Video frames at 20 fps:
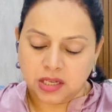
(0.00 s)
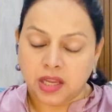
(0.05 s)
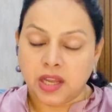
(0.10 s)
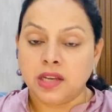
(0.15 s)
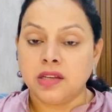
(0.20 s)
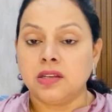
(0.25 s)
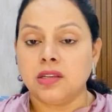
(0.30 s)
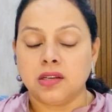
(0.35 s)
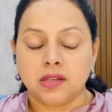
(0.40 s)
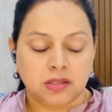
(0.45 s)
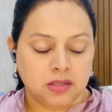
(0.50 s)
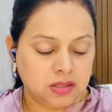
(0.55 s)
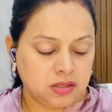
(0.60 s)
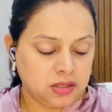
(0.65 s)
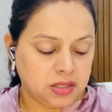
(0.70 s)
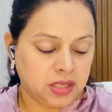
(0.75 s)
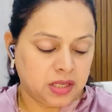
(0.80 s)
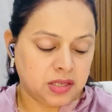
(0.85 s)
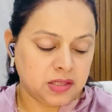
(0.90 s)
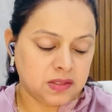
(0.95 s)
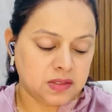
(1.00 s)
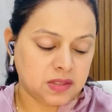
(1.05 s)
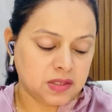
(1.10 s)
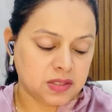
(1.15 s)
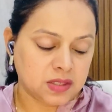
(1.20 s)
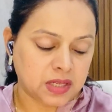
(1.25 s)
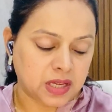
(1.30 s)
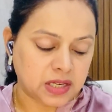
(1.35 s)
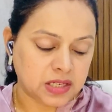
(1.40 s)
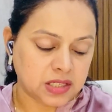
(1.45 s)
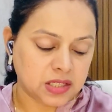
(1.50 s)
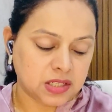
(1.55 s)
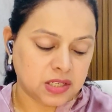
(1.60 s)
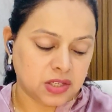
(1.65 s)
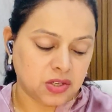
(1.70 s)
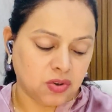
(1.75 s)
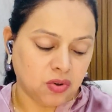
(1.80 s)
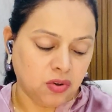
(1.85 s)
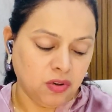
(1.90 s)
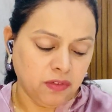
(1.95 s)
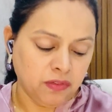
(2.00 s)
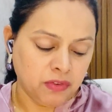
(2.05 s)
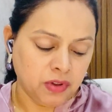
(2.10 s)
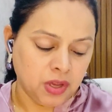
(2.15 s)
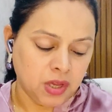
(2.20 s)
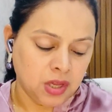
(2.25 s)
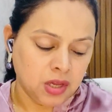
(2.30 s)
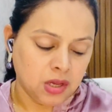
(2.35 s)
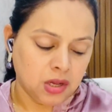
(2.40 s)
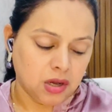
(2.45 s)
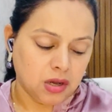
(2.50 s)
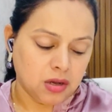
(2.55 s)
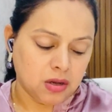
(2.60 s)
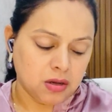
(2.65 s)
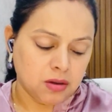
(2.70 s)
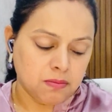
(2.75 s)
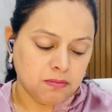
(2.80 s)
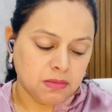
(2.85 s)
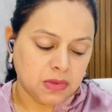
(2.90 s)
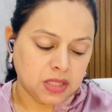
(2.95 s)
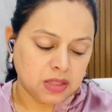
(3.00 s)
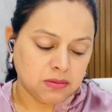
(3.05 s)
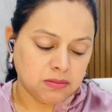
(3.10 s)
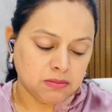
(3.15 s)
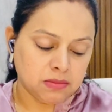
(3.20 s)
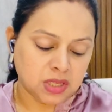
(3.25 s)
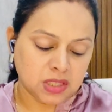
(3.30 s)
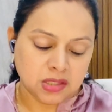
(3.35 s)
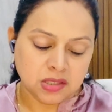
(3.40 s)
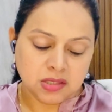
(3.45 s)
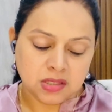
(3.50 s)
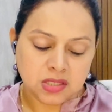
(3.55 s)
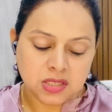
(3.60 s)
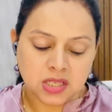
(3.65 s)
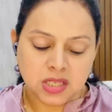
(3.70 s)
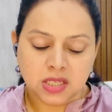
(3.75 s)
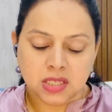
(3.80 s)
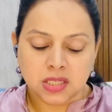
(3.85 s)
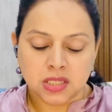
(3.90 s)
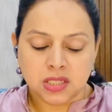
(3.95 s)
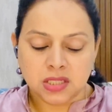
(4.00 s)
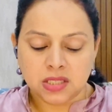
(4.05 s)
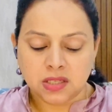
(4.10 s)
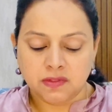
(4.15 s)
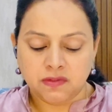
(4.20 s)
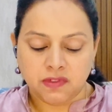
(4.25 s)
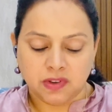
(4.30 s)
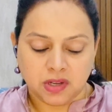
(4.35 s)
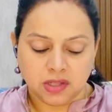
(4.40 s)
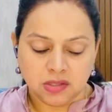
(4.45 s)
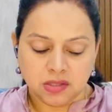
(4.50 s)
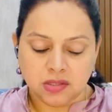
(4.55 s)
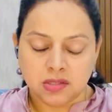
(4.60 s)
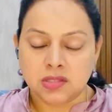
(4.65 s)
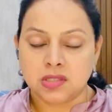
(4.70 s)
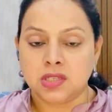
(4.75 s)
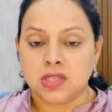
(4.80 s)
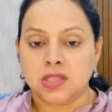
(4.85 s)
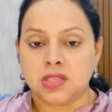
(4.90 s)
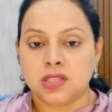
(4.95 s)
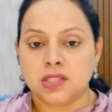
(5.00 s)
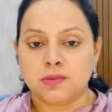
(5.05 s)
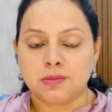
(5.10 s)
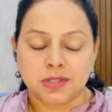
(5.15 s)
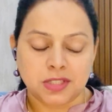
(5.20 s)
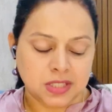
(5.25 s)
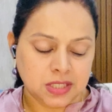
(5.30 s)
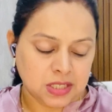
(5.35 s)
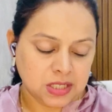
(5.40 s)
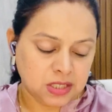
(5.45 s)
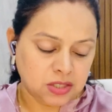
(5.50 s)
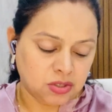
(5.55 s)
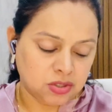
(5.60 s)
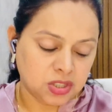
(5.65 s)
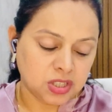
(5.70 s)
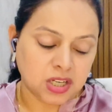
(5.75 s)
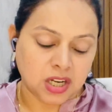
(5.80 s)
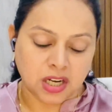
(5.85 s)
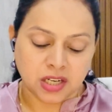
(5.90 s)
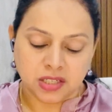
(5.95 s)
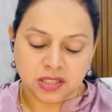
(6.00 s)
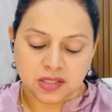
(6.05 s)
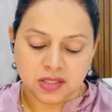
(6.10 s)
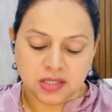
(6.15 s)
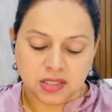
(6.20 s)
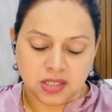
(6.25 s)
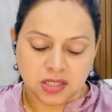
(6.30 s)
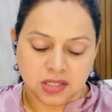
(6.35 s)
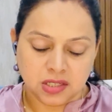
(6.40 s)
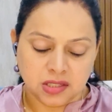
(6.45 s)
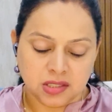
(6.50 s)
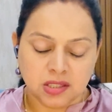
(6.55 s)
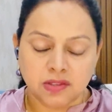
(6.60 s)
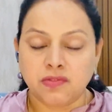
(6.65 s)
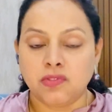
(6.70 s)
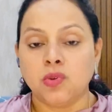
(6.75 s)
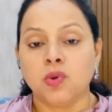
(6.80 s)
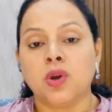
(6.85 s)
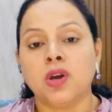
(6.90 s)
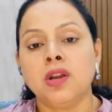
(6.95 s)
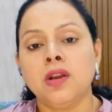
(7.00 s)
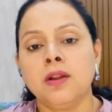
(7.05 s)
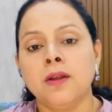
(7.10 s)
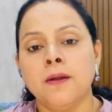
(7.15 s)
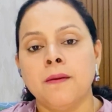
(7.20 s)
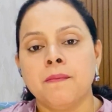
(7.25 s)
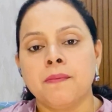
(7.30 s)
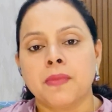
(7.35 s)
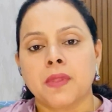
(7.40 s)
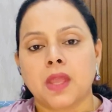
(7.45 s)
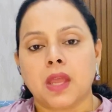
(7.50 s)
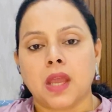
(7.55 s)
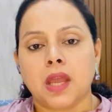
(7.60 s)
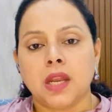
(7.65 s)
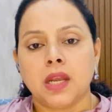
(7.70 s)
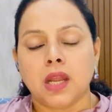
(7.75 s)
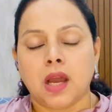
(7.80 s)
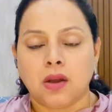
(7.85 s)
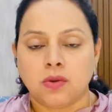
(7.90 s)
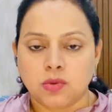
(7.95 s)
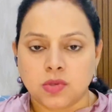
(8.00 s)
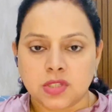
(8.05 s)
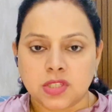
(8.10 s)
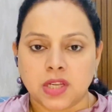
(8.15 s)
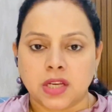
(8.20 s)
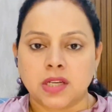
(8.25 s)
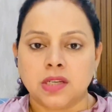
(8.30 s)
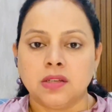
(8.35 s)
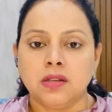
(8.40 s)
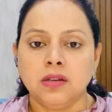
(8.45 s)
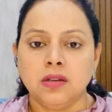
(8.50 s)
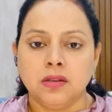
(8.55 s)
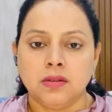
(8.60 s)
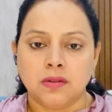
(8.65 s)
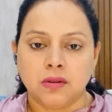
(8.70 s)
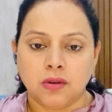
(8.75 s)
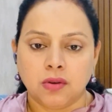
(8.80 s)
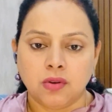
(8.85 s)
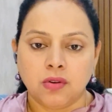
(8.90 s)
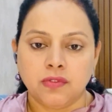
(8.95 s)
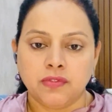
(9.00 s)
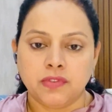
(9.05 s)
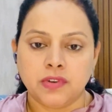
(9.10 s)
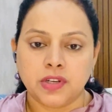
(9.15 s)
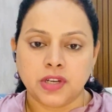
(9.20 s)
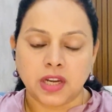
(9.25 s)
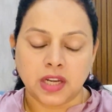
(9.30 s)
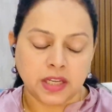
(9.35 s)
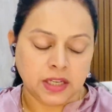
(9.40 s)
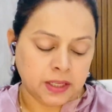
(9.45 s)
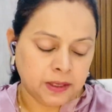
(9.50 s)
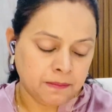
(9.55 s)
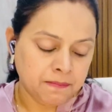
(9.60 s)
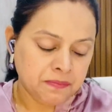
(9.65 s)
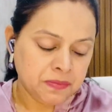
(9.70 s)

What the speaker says: and there is this category of mother's details and father's details, basically, or the guardian's details if you are an outsider of Delhi.